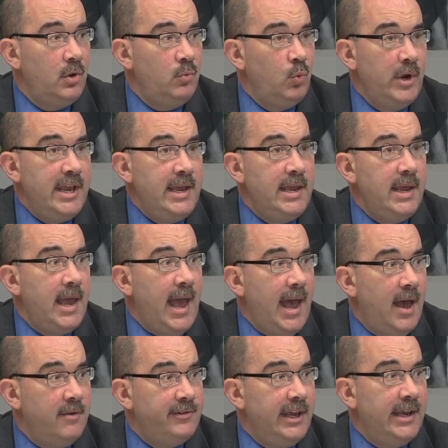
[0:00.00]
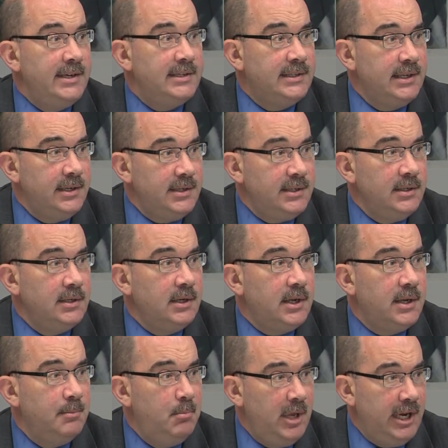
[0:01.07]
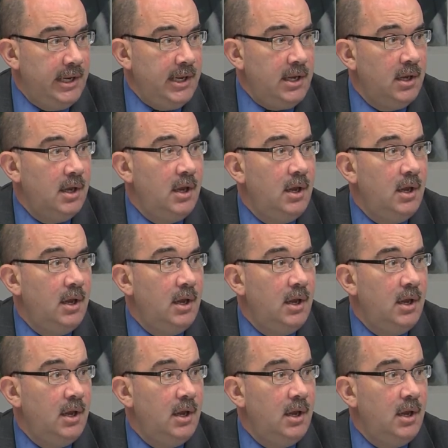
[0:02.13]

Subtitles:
We have a citizen committee